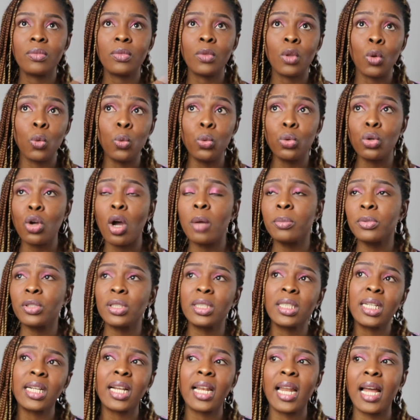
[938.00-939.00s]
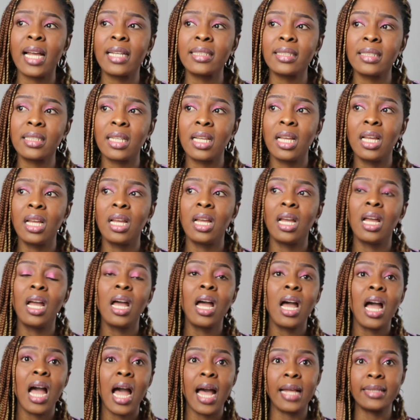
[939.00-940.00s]
would come to the class
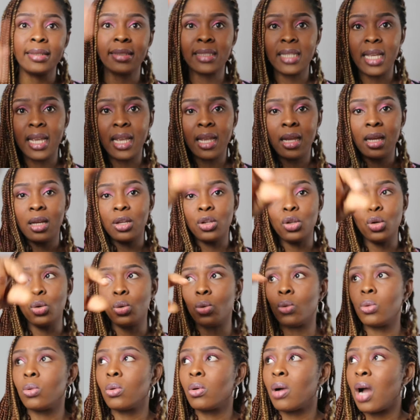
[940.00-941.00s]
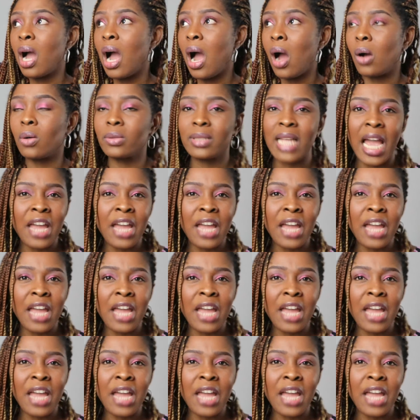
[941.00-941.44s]
and say, you out.